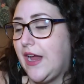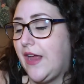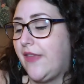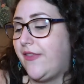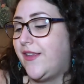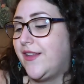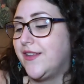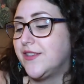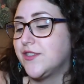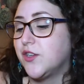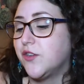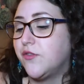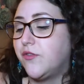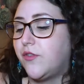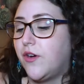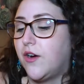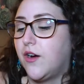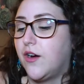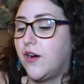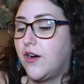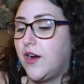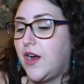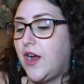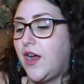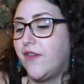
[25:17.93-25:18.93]
And then so
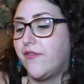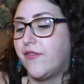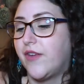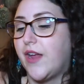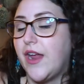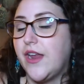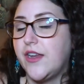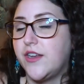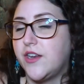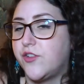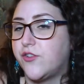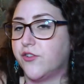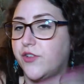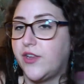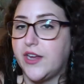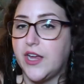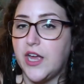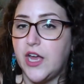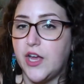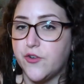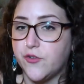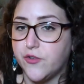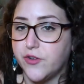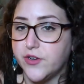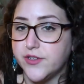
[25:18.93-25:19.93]
far I've gained another like
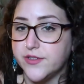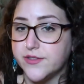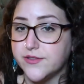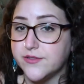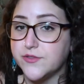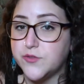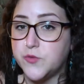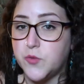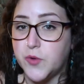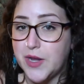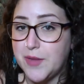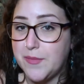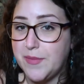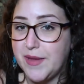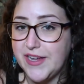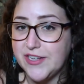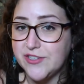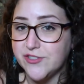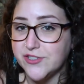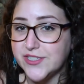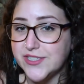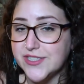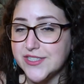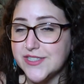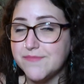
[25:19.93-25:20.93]
120
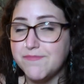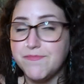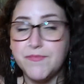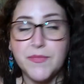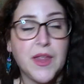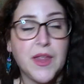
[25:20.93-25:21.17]
pages.